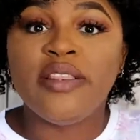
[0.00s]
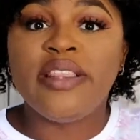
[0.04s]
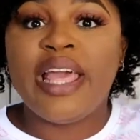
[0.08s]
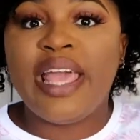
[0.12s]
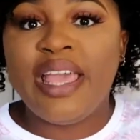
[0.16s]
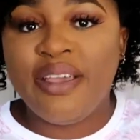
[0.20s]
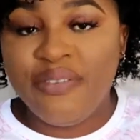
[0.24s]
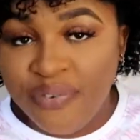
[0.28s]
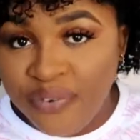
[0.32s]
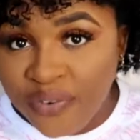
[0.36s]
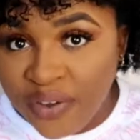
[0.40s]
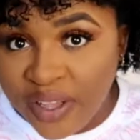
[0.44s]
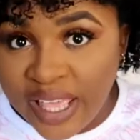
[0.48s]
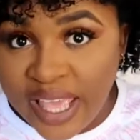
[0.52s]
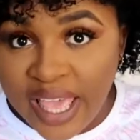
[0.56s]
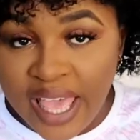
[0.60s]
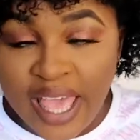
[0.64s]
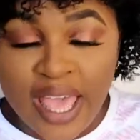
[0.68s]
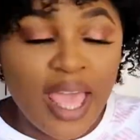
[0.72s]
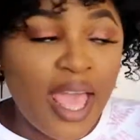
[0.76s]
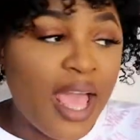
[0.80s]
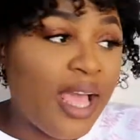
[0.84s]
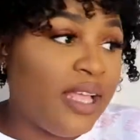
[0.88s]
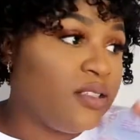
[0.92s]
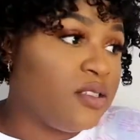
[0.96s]
They
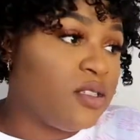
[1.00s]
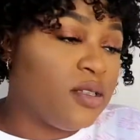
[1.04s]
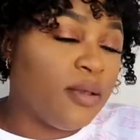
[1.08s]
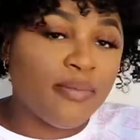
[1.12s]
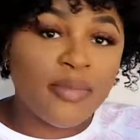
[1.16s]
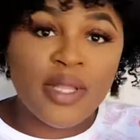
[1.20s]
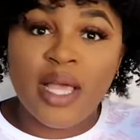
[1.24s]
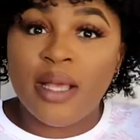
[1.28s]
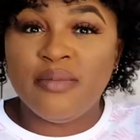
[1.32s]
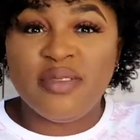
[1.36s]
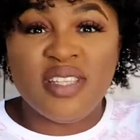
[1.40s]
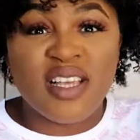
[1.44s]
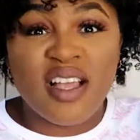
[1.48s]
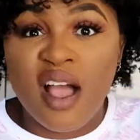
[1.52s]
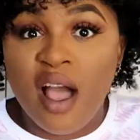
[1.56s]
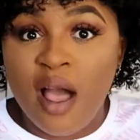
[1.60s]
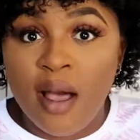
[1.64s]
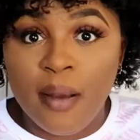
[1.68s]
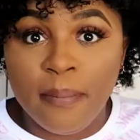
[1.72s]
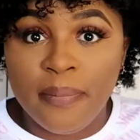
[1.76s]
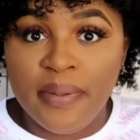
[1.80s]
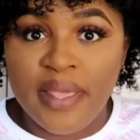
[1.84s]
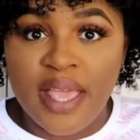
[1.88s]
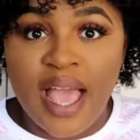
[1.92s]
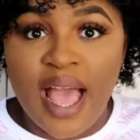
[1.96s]
forget, and sometimes it
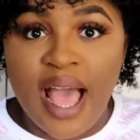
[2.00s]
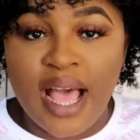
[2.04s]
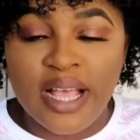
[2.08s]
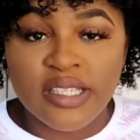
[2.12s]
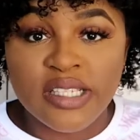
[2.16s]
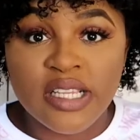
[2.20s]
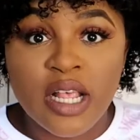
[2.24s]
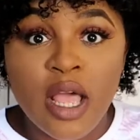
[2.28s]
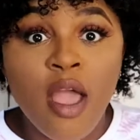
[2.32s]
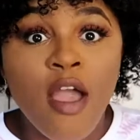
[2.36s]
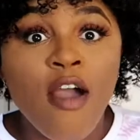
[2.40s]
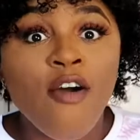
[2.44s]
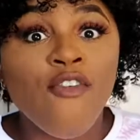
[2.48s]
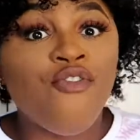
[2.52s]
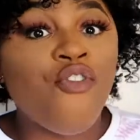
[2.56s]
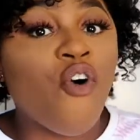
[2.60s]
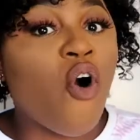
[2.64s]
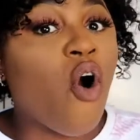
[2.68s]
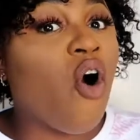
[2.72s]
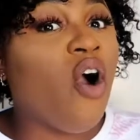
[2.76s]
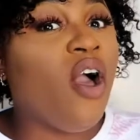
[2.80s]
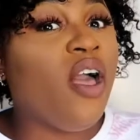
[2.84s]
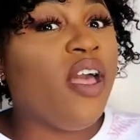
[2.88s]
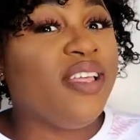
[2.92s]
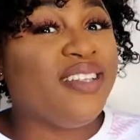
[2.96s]
can't be asked
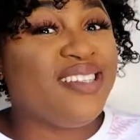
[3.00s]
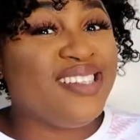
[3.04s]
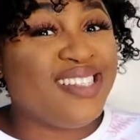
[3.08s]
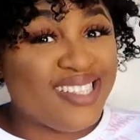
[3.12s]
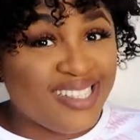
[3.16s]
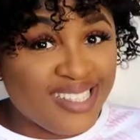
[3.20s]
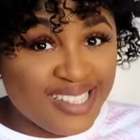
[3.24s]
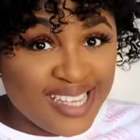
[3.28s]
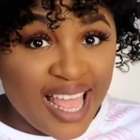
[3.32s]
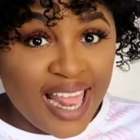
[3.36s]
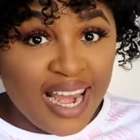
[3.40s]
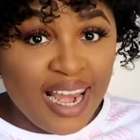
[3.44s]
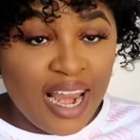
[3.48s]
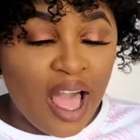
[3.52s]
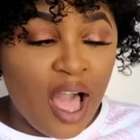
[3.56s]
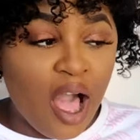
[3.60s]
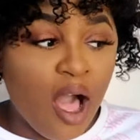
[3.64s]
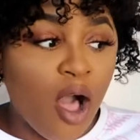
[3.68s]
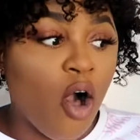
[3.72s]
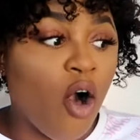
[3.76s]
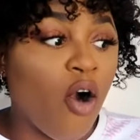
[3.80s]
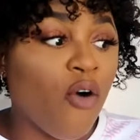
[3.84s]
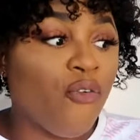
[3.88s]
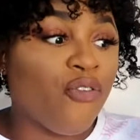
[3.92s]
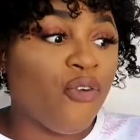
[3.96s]
for a
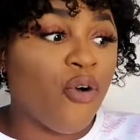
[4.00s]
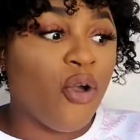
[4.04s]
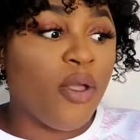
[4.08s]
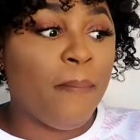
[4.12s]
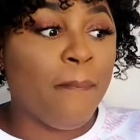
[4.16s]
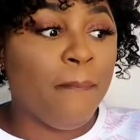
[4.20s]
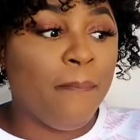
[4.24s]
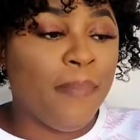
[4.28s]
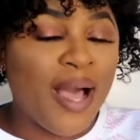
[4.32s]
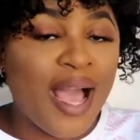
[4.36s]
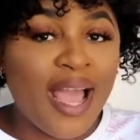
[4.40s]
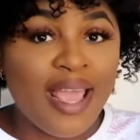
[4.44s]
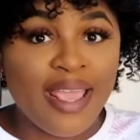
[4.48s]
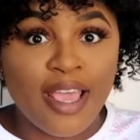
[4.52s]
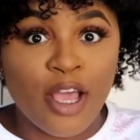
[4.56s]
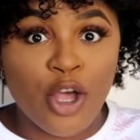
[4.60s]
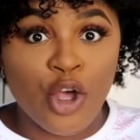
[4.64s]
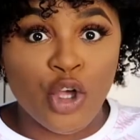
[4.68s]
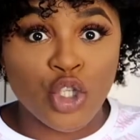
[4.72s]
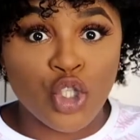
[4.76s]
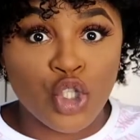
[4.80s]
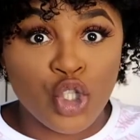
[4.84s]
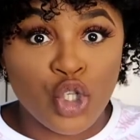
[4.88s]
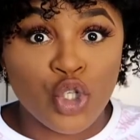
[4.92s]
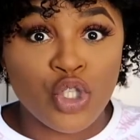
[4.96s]
seller or for a
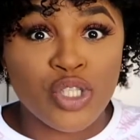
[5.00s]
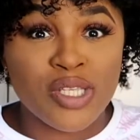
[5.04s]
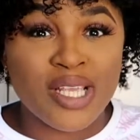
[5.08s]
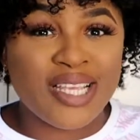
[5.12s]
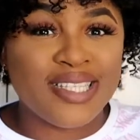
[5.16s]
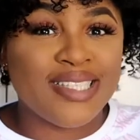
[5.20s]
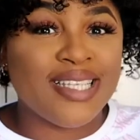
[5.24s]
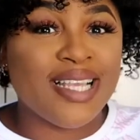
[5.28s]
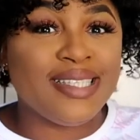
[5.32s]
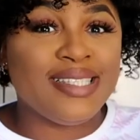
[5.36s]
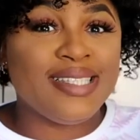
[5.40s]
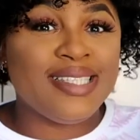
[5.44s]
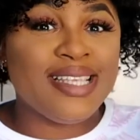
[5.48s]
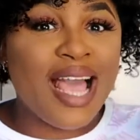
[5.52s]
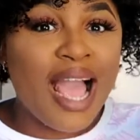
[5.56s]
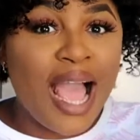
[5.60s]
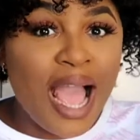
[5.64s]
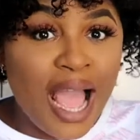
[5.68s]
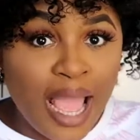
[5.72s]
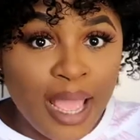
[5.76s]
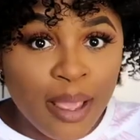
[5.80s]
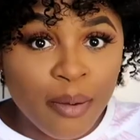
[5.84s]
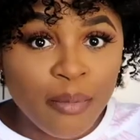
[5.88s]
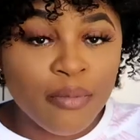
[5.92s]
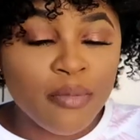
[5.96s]
buyer to take the
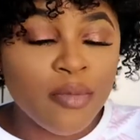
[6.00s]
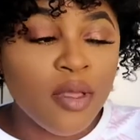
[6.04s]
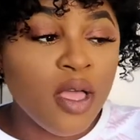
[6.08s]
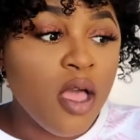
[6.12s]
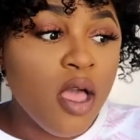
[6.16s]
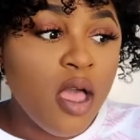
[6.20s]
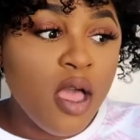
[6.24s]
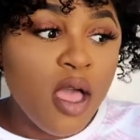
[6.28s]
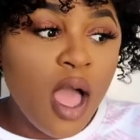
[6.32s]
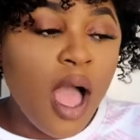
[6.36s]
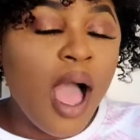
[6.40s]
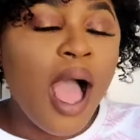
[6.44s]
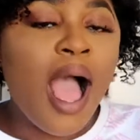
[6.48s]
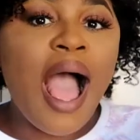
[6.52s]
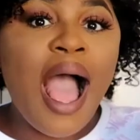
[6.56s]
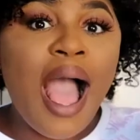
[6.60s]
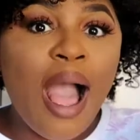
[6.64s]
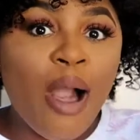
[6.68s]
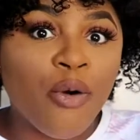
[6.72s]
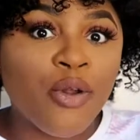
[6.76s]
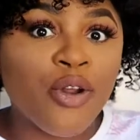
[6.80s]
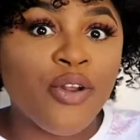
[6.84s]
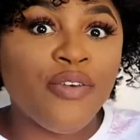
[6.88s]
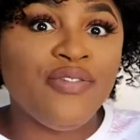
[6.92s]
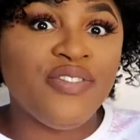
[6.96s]
time
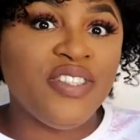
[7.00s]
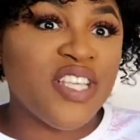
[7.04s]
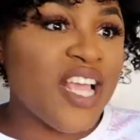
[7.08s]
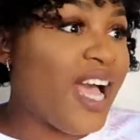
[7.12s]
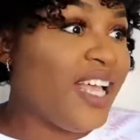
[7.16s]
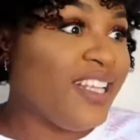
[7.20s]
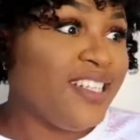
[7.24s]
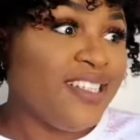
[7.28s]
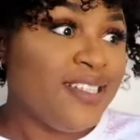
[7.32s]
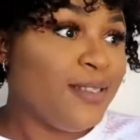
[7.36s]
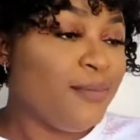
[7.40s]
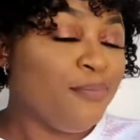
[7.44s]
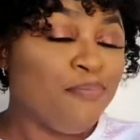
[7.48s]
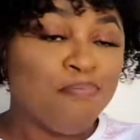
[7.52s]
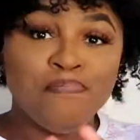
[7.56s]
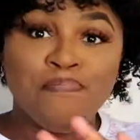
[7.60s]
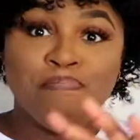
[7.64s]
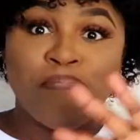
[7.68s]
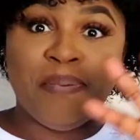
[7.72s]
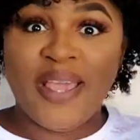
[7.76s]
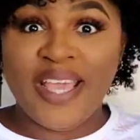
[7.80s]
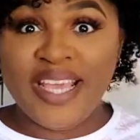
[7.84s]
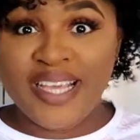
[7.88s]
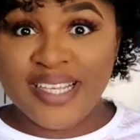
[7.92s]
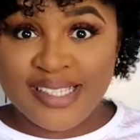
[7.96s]
out of their
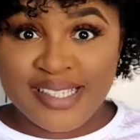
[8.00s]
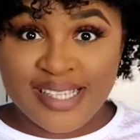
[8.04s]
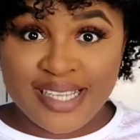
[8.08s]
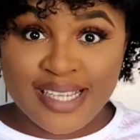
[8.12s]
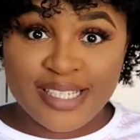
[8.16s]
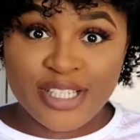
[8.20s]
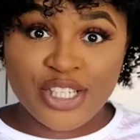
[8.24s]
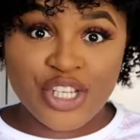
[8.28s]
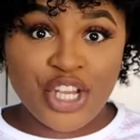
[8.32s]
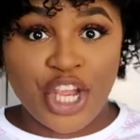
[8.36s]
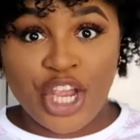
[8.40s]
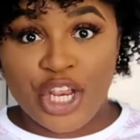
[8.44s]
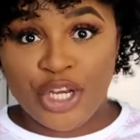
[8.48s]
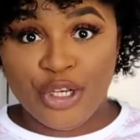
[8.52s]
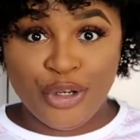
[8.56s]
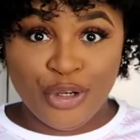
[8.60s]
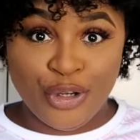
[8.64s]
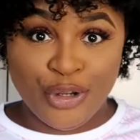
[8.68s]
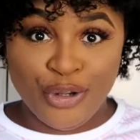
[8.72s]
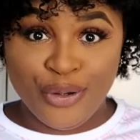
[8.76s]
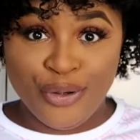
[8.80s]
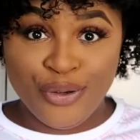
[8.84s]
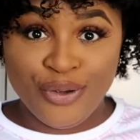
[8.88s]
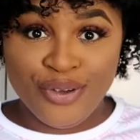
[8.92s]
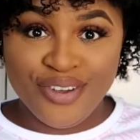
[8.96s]
busy
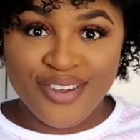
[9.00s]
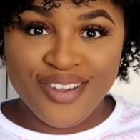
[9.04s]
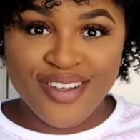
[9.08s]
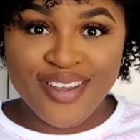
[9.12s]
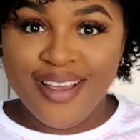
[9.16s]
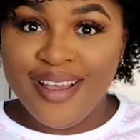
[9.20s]
schedule